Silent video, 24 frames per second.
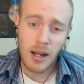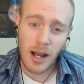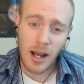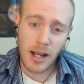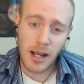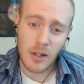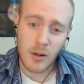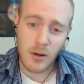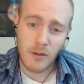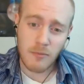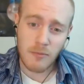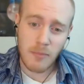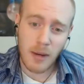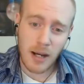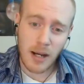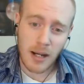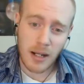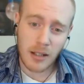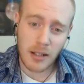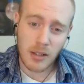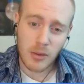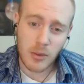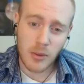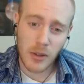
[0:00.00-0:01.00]
I know of
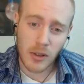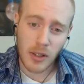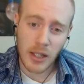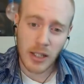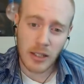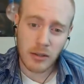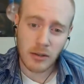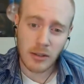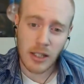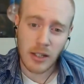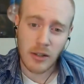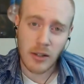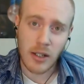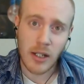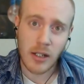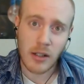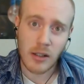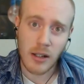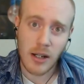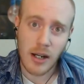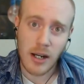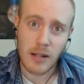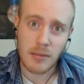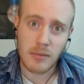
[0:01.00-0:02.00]
my Twitter handle down
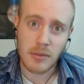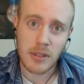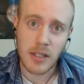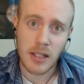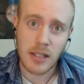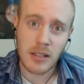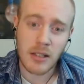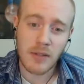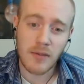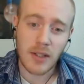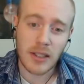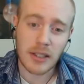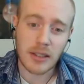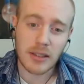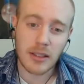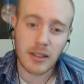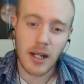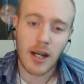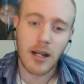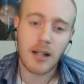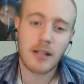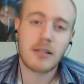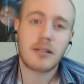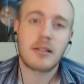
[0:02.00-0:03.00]
here. I'm Scientific
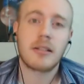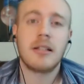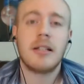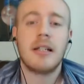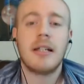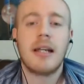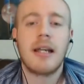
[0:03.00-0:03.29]
Scott.